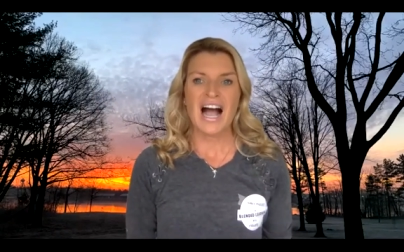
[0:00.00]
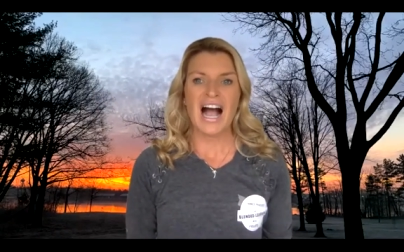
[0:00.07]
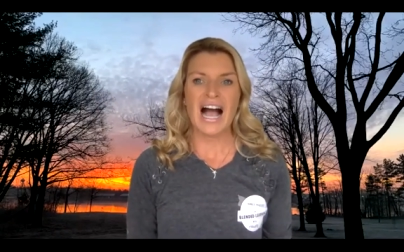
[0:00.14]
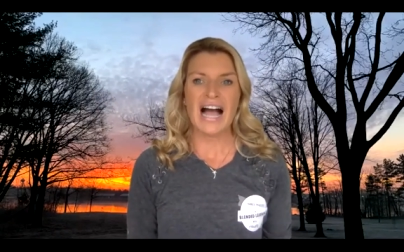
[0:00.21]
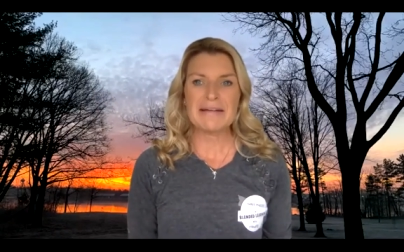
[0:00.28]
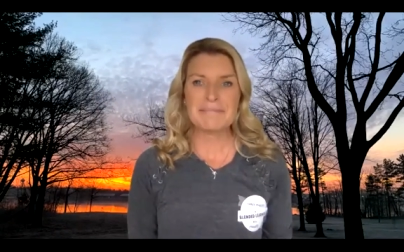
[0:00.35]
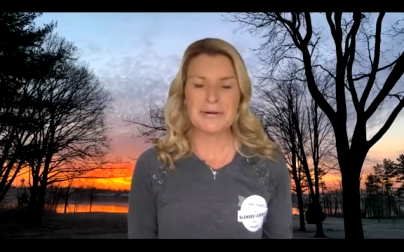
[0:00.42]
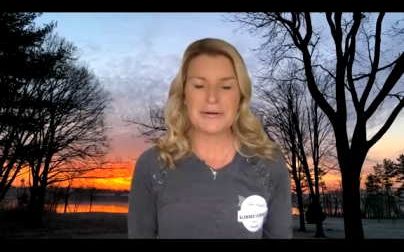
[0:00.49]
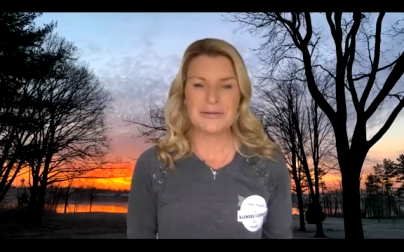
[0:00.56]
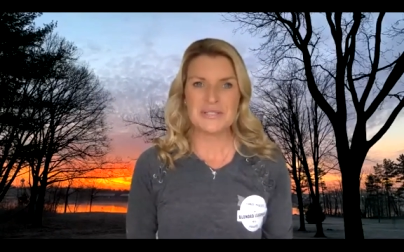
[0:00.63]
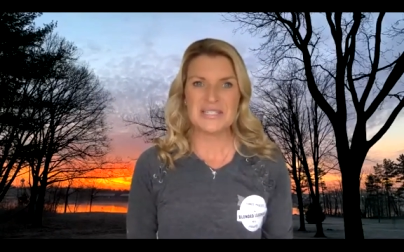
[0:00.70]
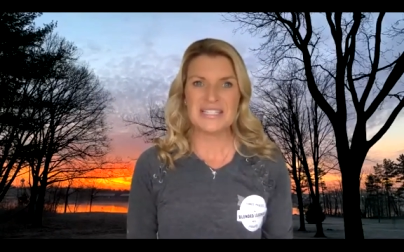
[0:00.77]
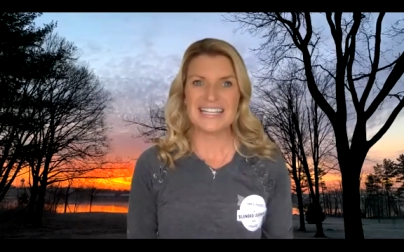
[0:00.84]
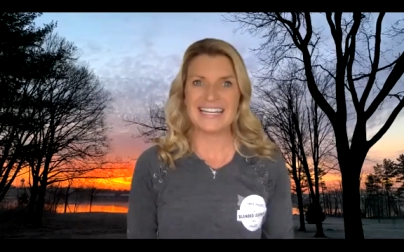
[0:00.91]
I
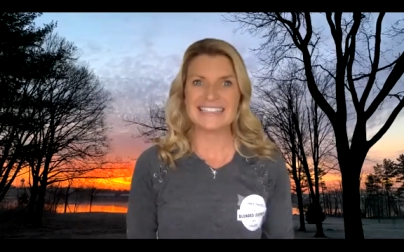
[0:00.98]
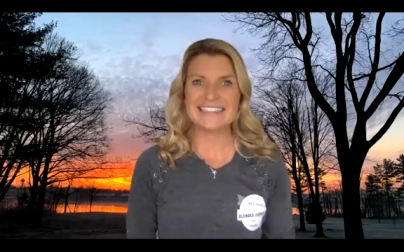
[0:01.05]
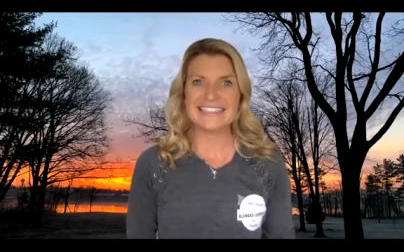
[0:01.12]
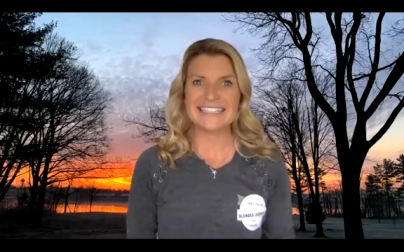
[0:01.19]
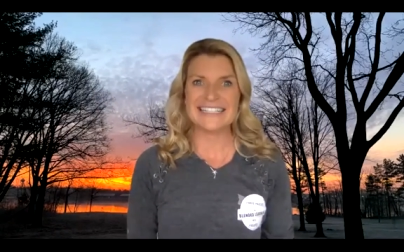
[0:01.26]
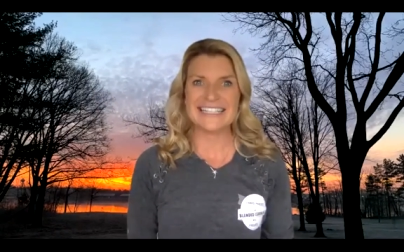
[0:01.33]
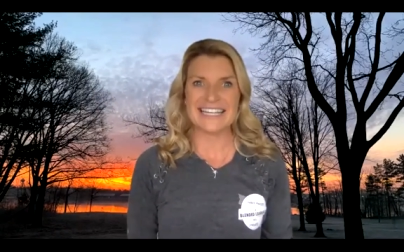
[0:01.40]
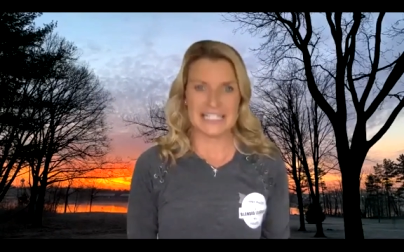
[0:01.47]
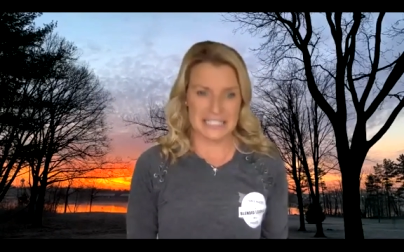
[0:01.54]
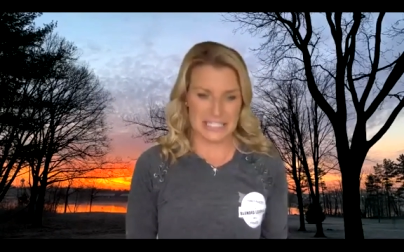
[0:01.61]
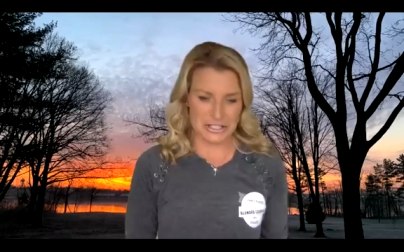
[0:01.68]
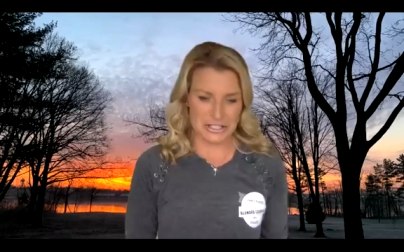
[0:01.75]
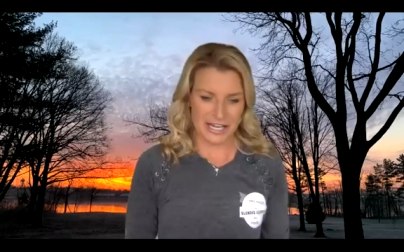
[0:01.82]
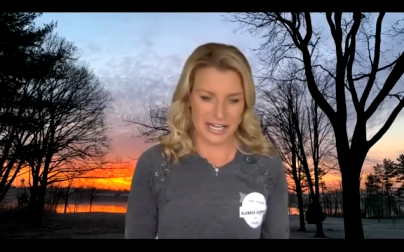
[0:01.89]
posted a link in
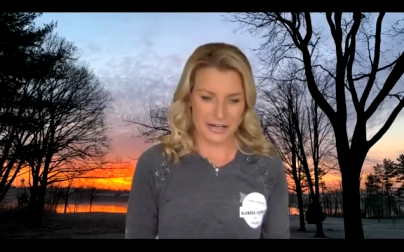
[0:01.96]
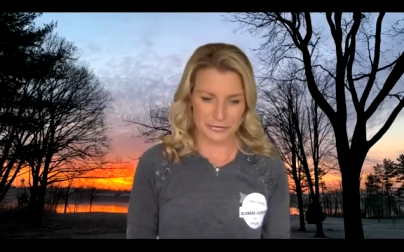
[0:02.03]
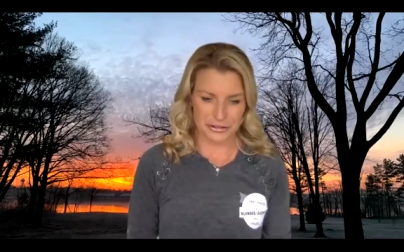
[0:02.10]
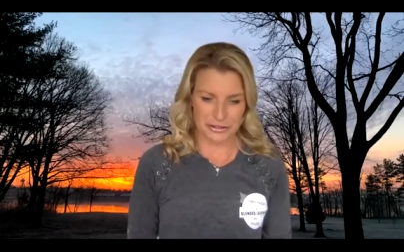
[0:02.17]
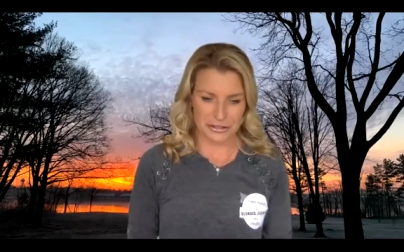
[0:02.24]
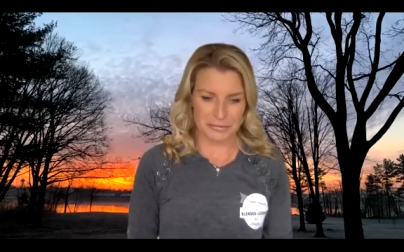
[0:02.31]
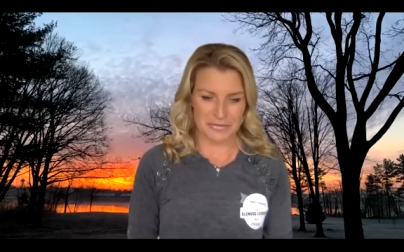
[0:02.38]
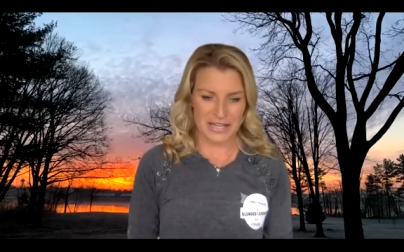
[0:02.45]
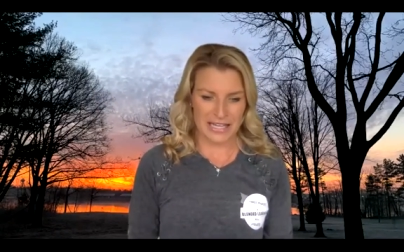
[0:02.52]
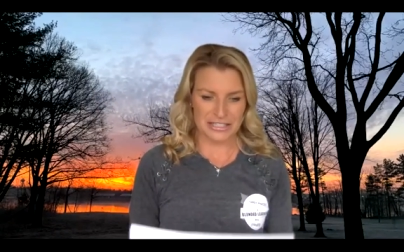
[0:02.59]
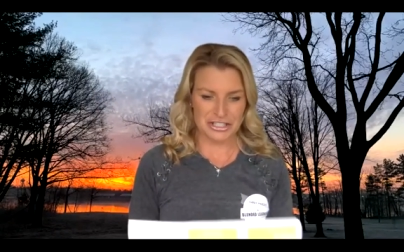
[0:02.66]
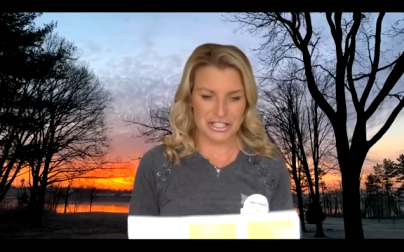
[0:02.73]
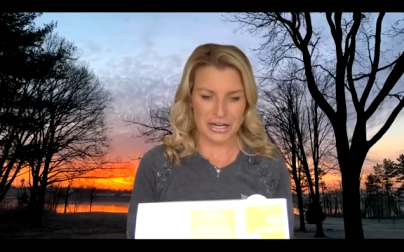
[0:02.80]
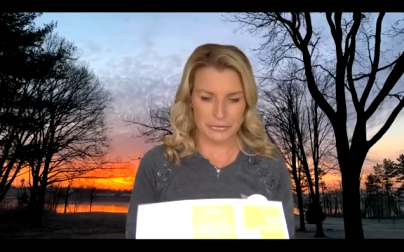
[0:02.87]
the chat room. That
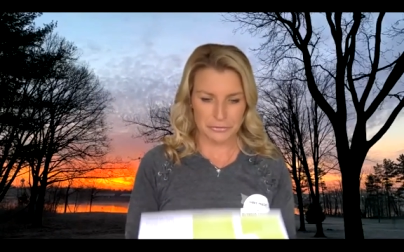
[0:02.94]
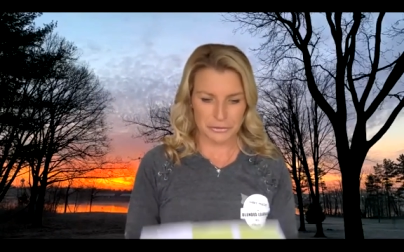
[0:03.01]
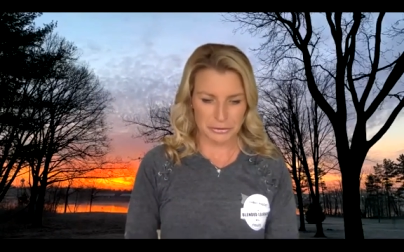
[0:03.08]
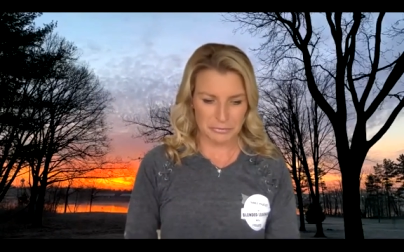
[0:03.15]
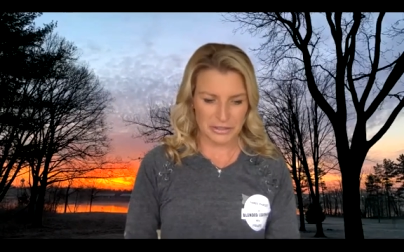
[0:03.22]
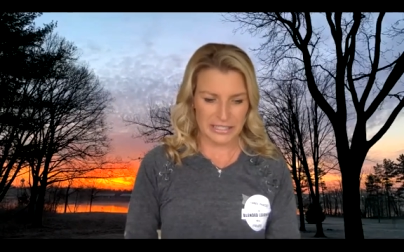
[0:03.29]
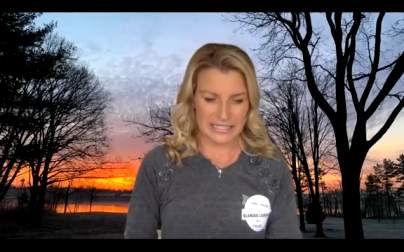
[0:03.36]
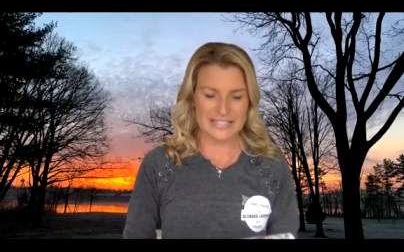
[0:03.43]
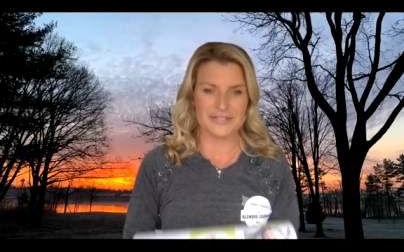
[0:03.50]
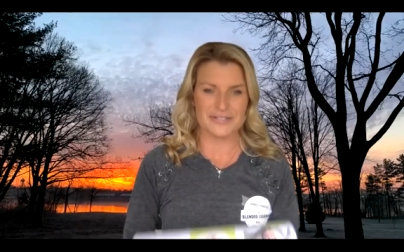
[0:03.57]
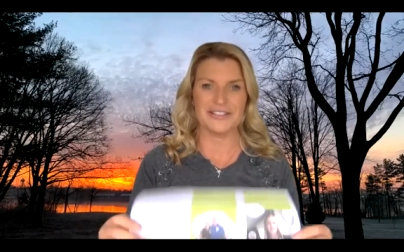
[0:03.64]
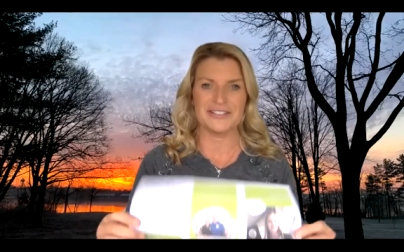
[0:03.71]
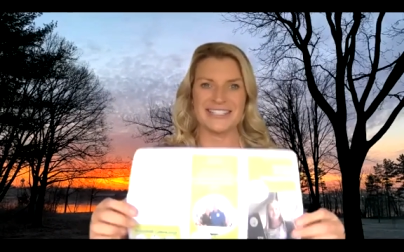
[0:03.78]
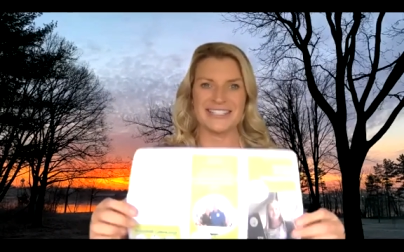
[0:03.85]
chat room link is
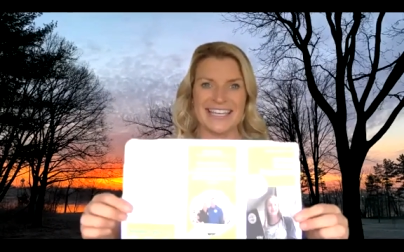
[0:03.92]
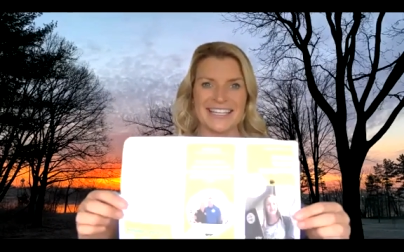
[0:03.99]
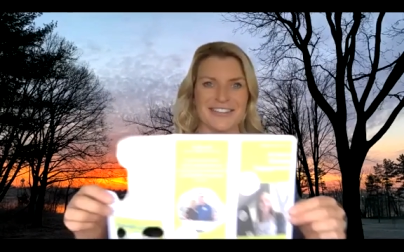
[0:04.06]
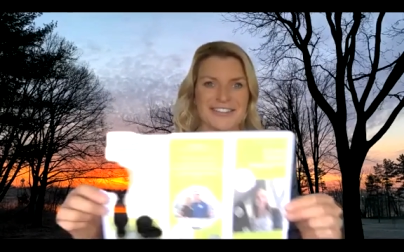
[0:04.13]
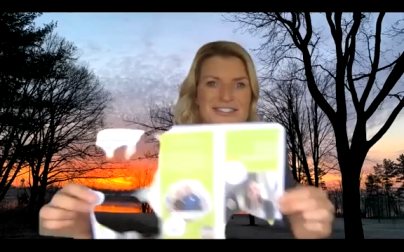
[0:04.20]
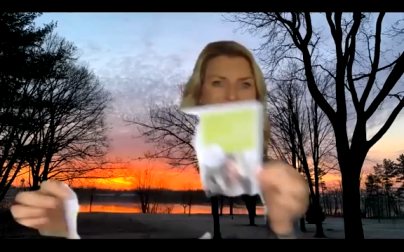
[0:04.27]
going to take you